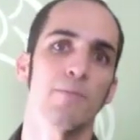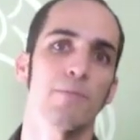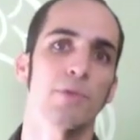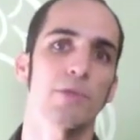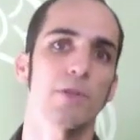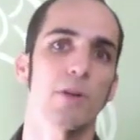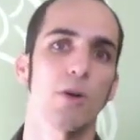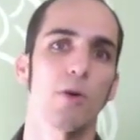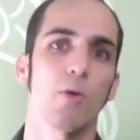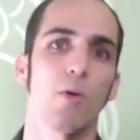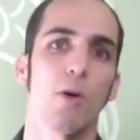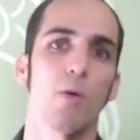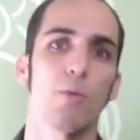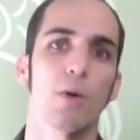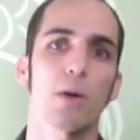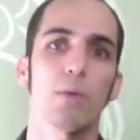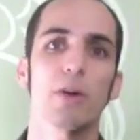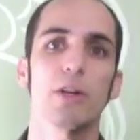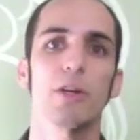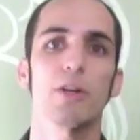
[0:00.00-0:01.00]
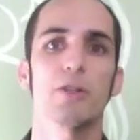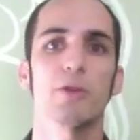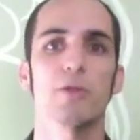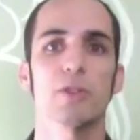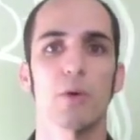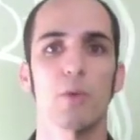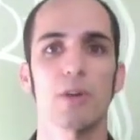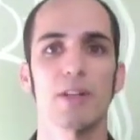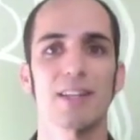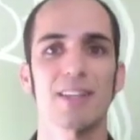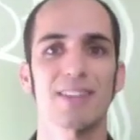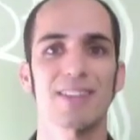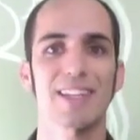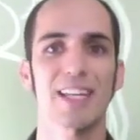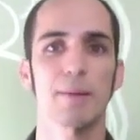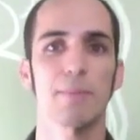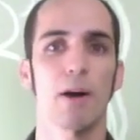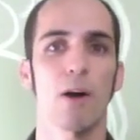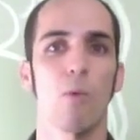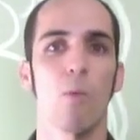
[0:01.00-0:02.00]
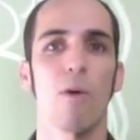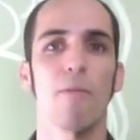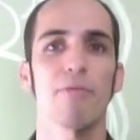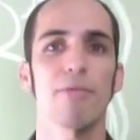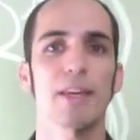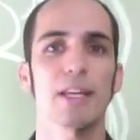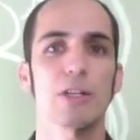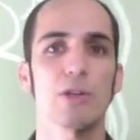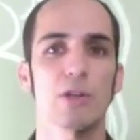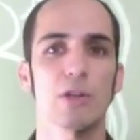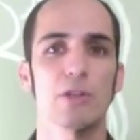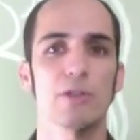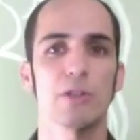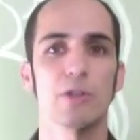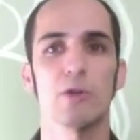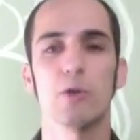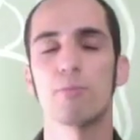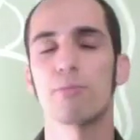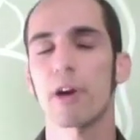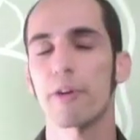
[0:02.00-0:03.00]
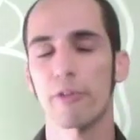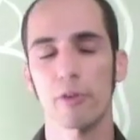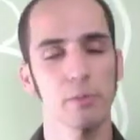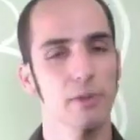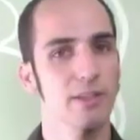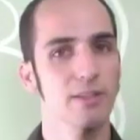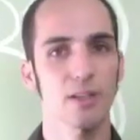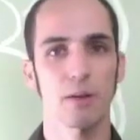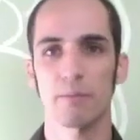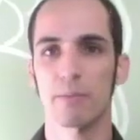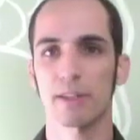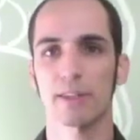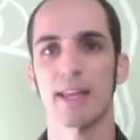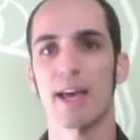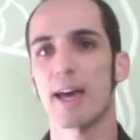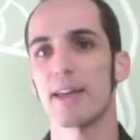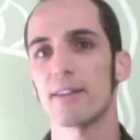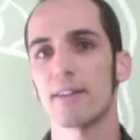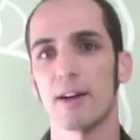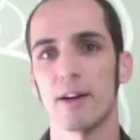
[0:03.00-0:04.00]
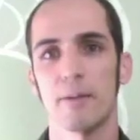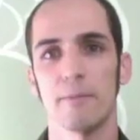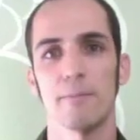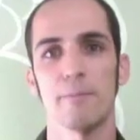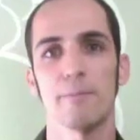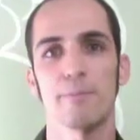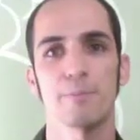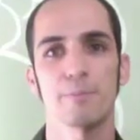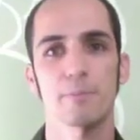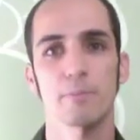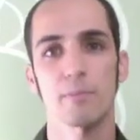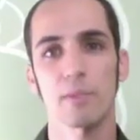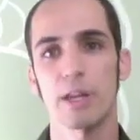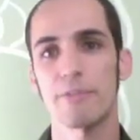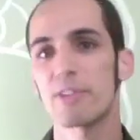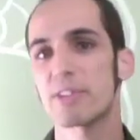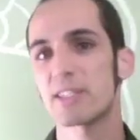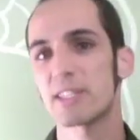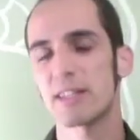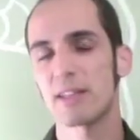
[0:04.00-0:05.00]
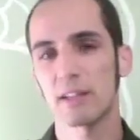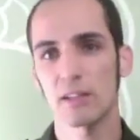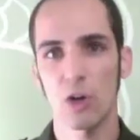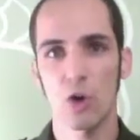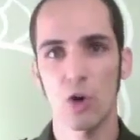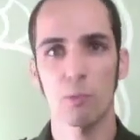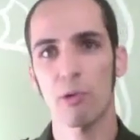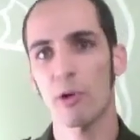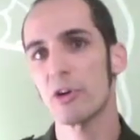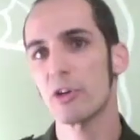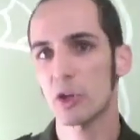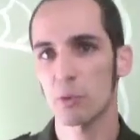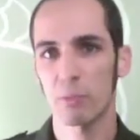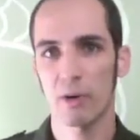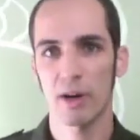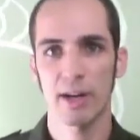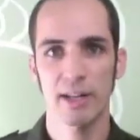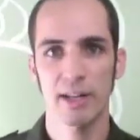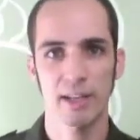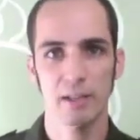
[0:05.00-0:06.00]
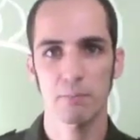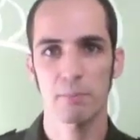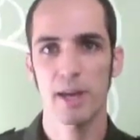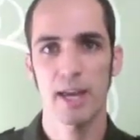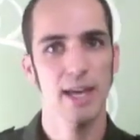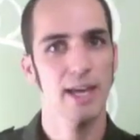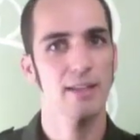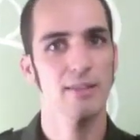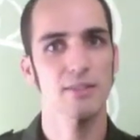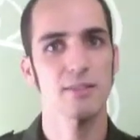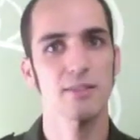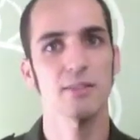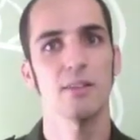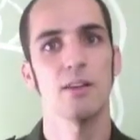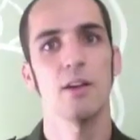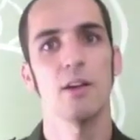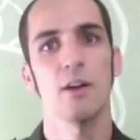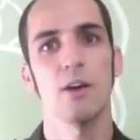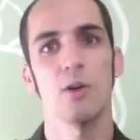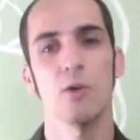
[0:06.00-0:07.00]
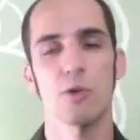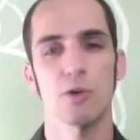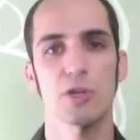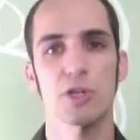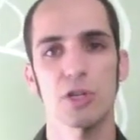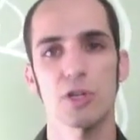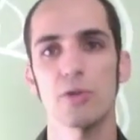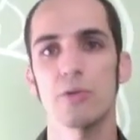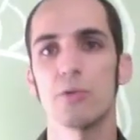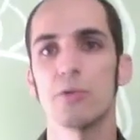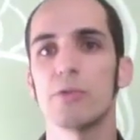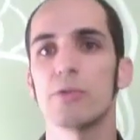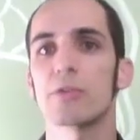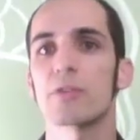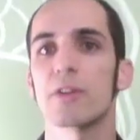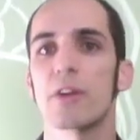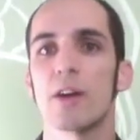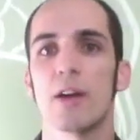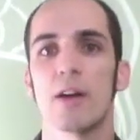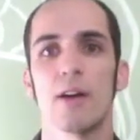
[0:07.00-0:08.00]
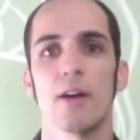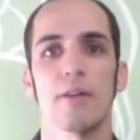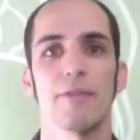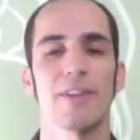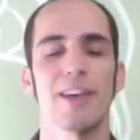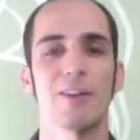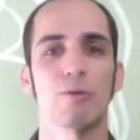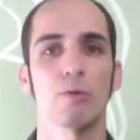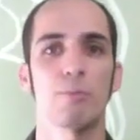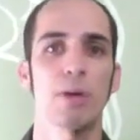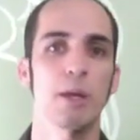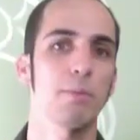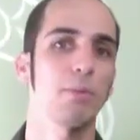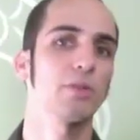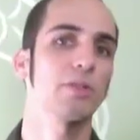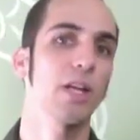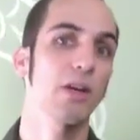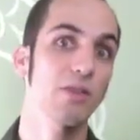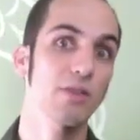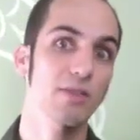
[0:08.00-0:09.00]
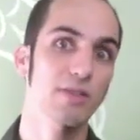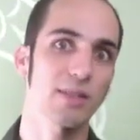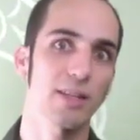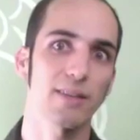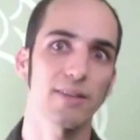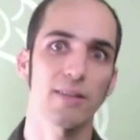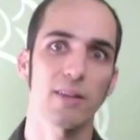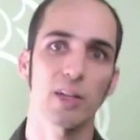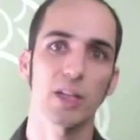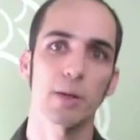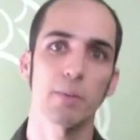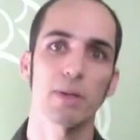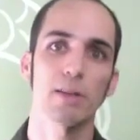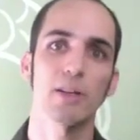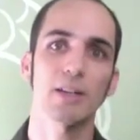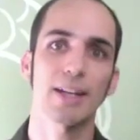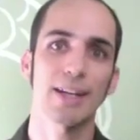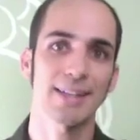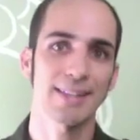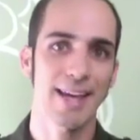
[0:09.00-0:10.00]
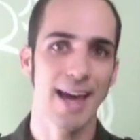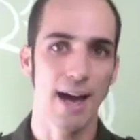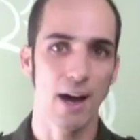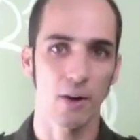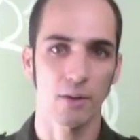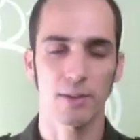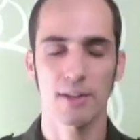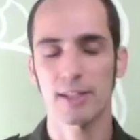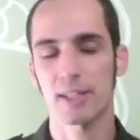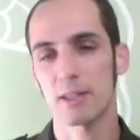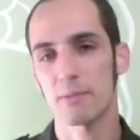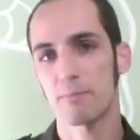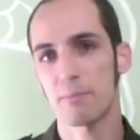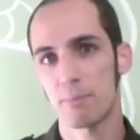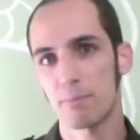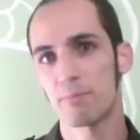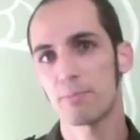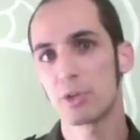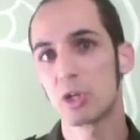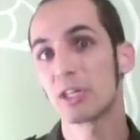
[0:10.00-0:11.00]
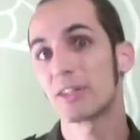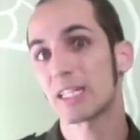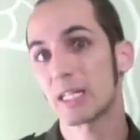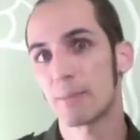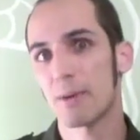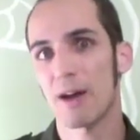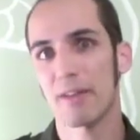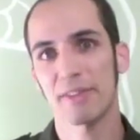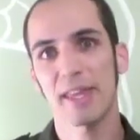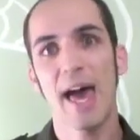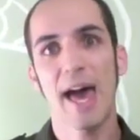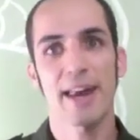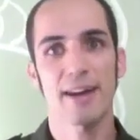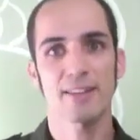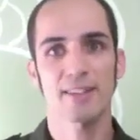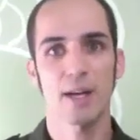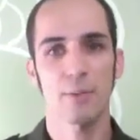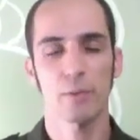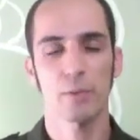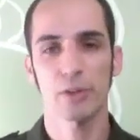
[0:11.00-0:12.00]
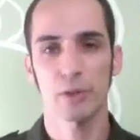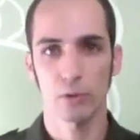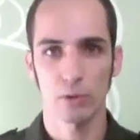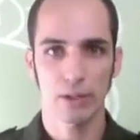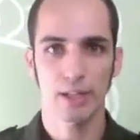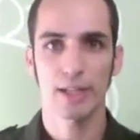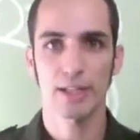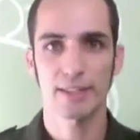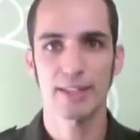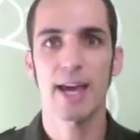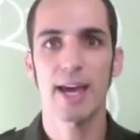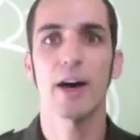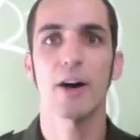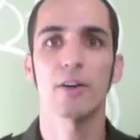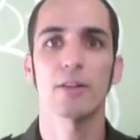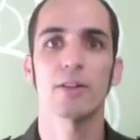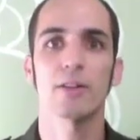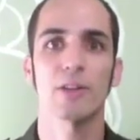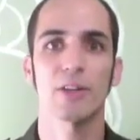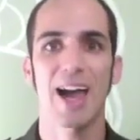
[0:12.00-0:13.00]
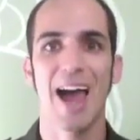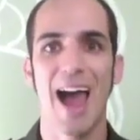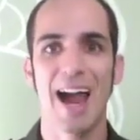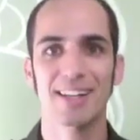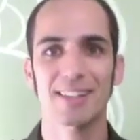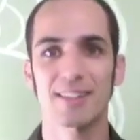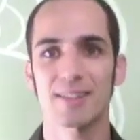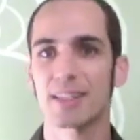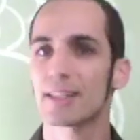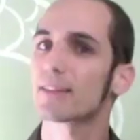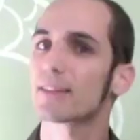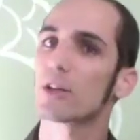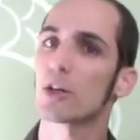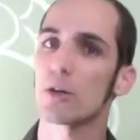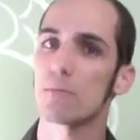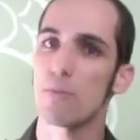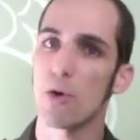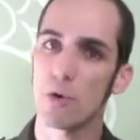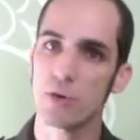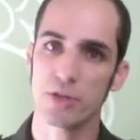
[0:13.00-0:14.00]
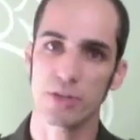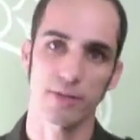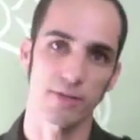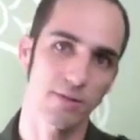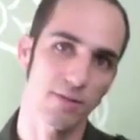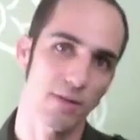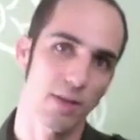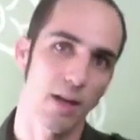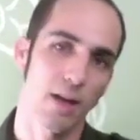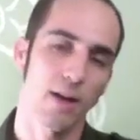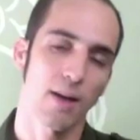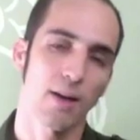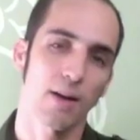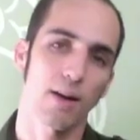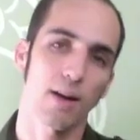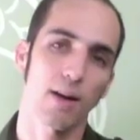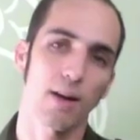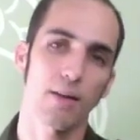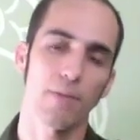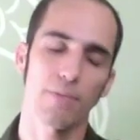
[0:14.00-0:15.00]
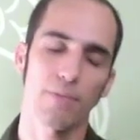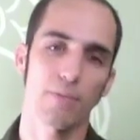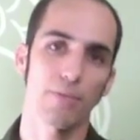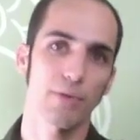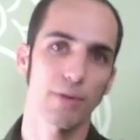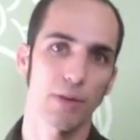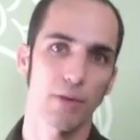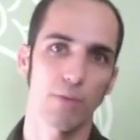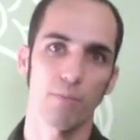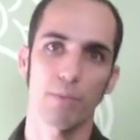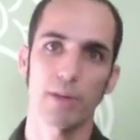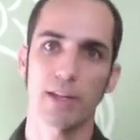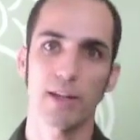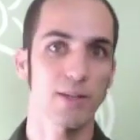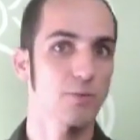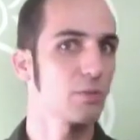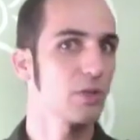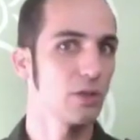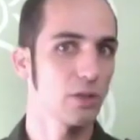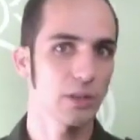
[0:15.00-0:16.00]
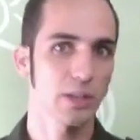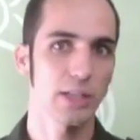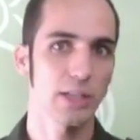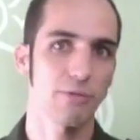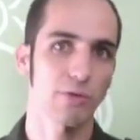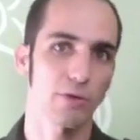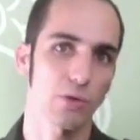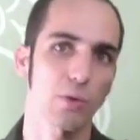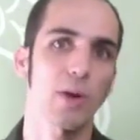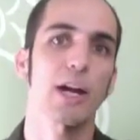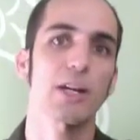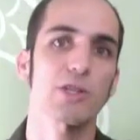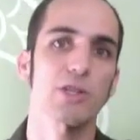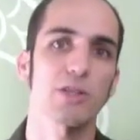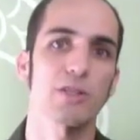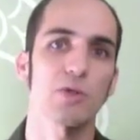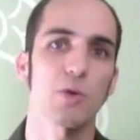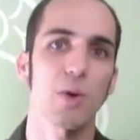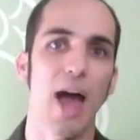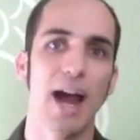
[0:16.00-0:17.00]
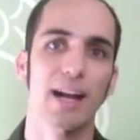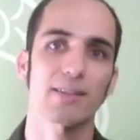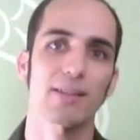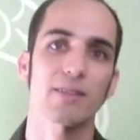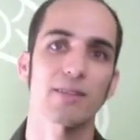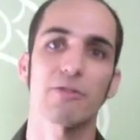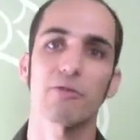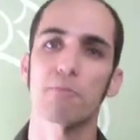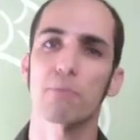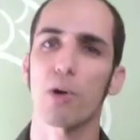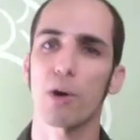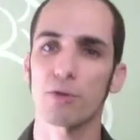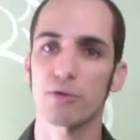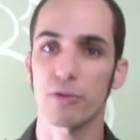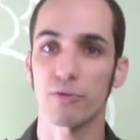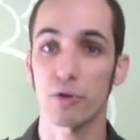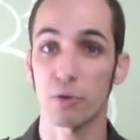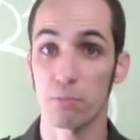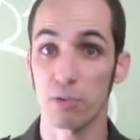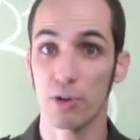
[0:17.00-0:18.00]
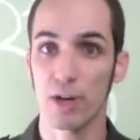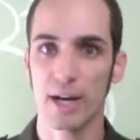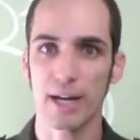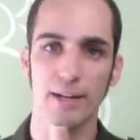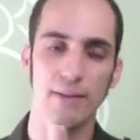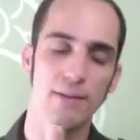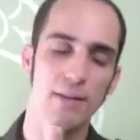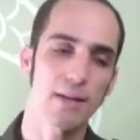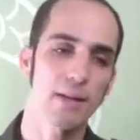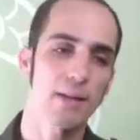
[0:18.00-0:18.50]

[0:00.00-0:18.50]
So what I want you to do is I want you to think about one thing you could do, preferably something that, if it's in the lower part of your body, like pants or shoes, then when people notice it, they're going to be looking down. And the good thing about that is that when they're looking down, they're accessing their emotions. Because when you look in different directions, you access different parts of your brain.